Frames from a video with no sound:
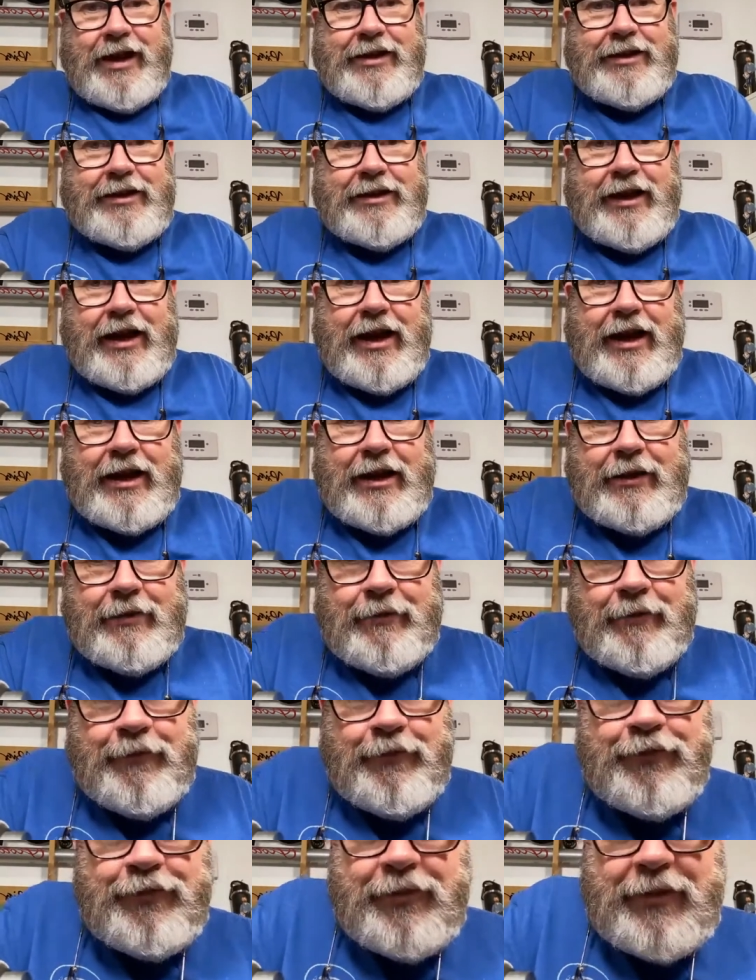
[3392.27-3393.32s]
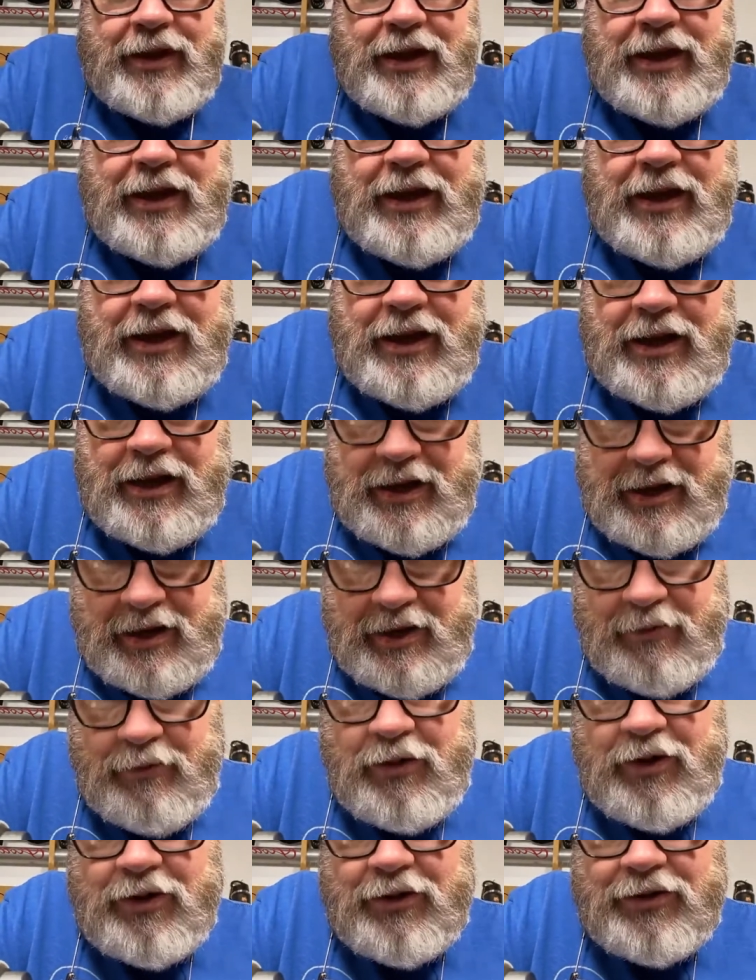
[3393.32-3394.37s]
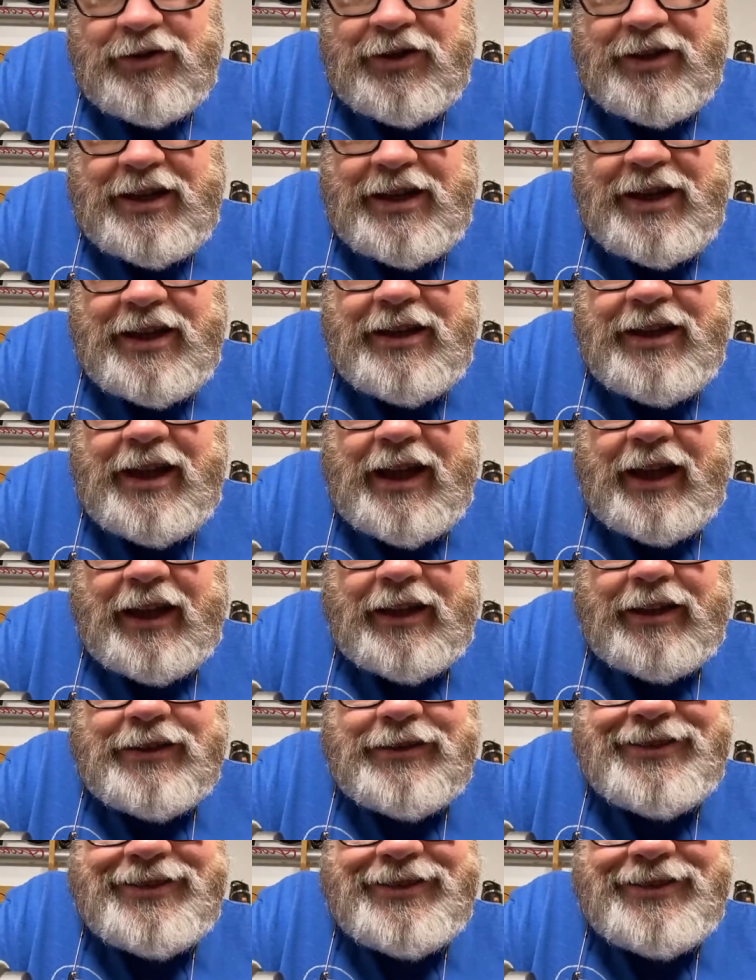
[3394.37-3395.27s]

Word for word: next time, we'll see you then.